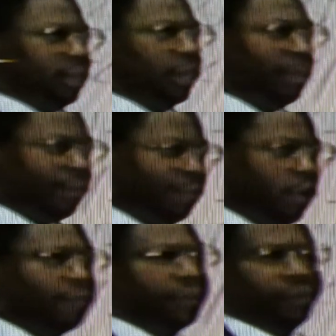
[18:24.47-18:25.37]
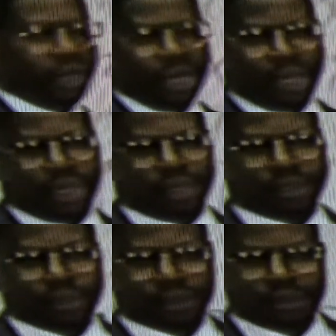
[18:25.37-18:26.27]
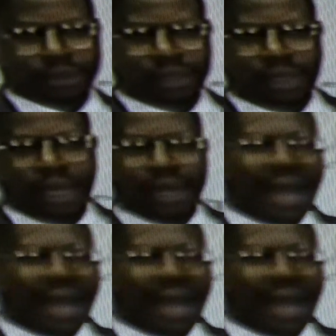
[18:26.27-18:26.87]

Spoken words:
number 459.